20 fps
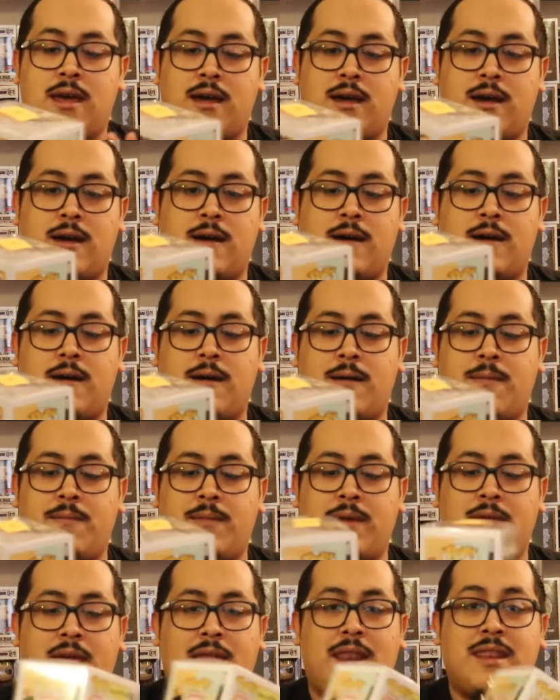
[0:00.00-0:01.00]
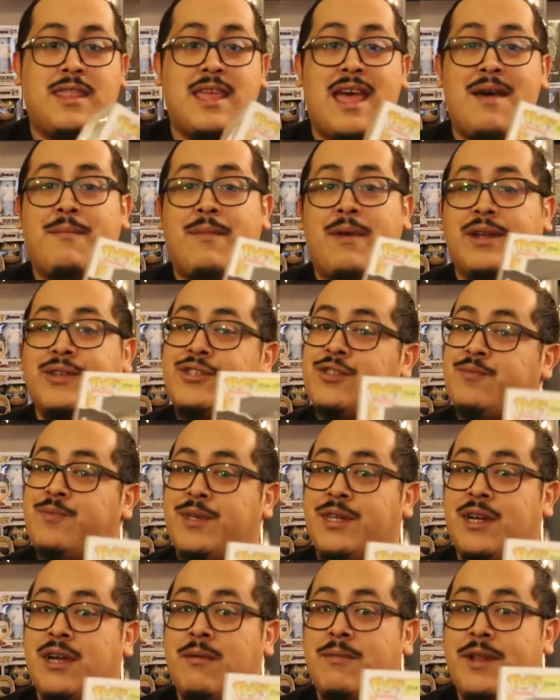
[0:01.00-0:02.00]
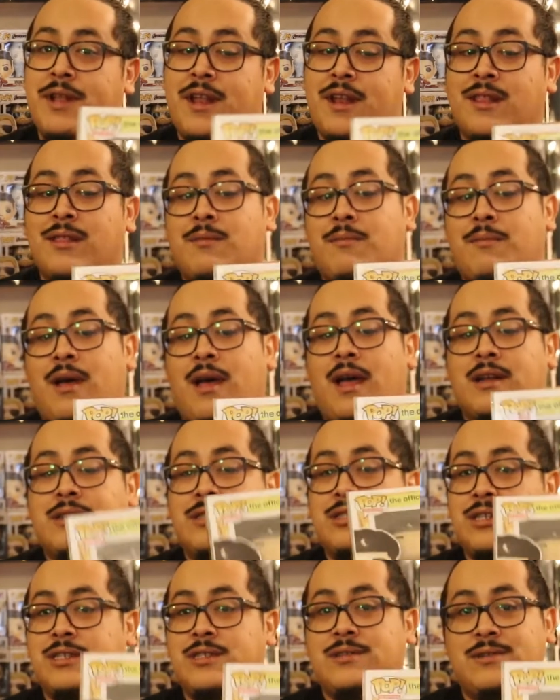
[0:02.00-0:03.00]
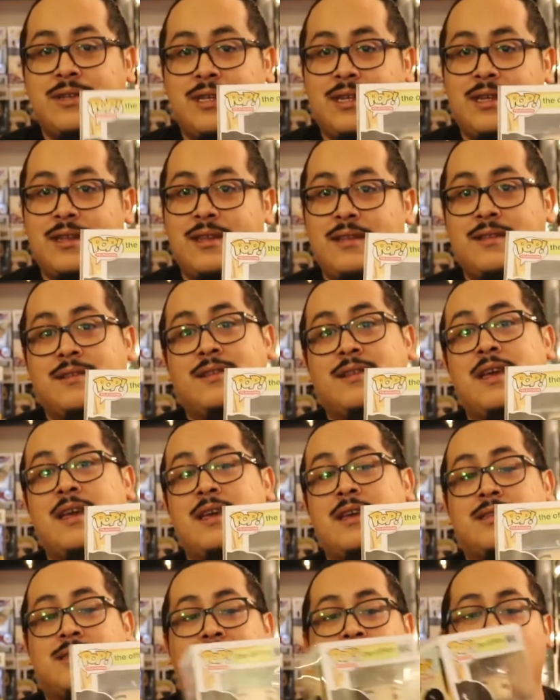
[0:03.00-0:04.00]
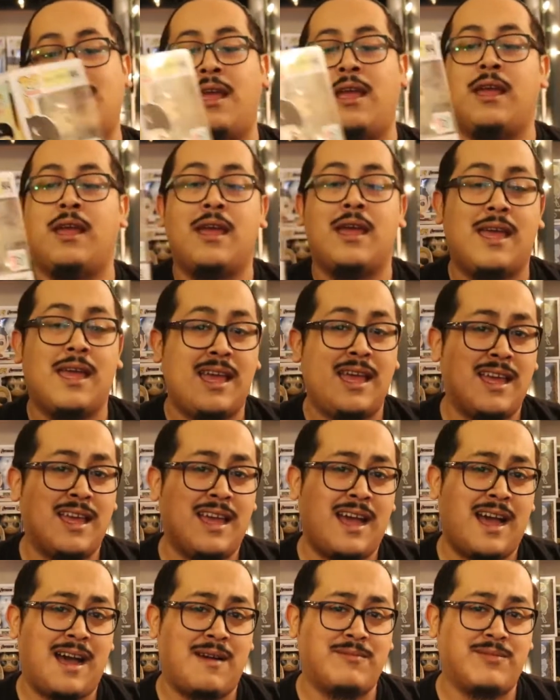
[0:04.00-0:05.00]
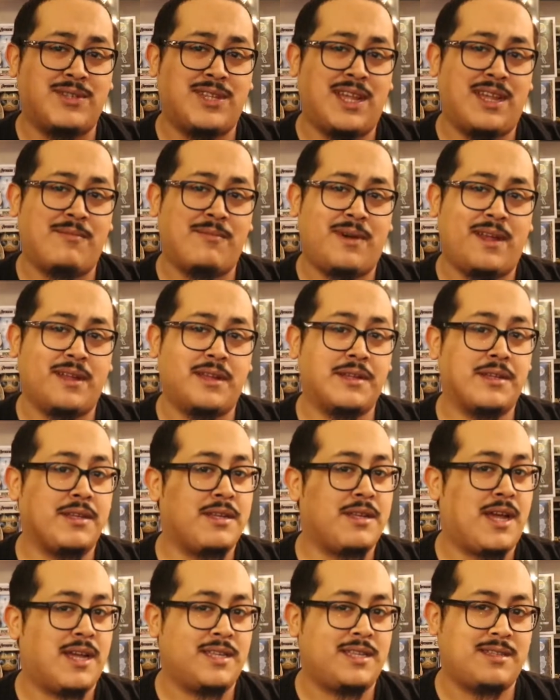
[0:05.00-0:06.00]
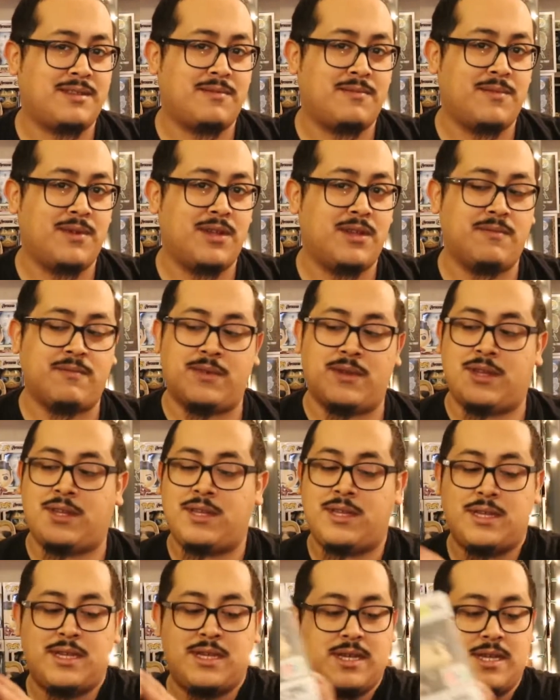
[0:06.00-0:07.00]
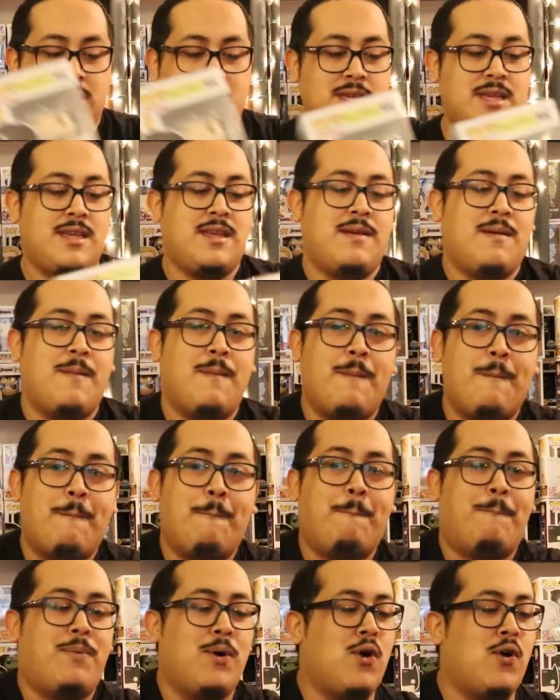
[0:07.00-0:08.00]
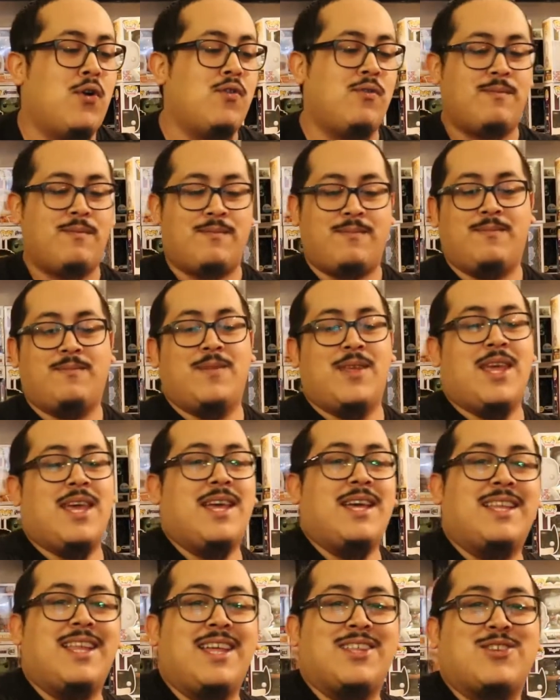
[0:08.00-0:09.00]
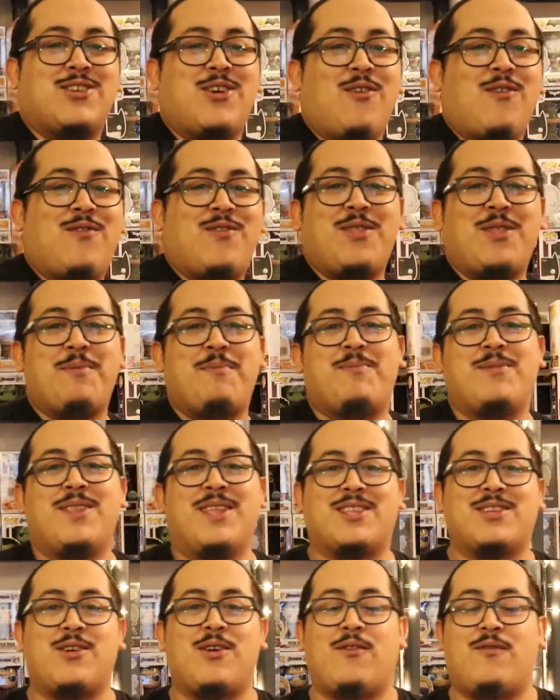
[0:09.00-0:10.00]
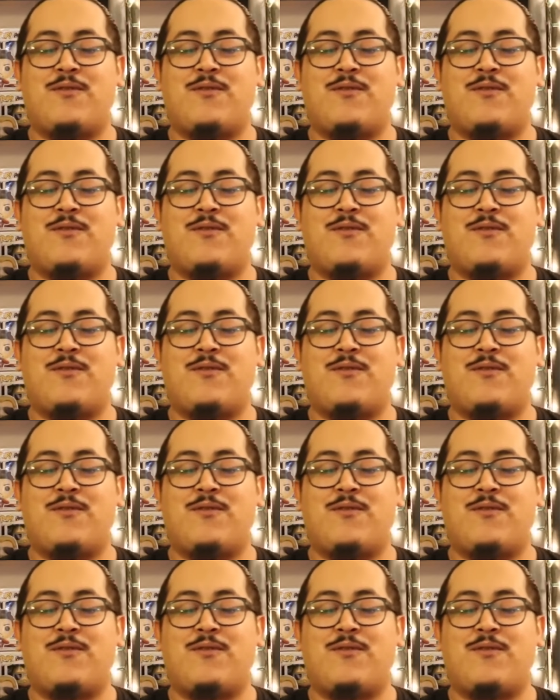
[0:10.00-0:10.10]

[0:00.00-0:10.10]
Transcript: um, and that might just be coming out of the box just so he can say I'm Date Mike. Nice to meet me. Boom. Let's go for the let's go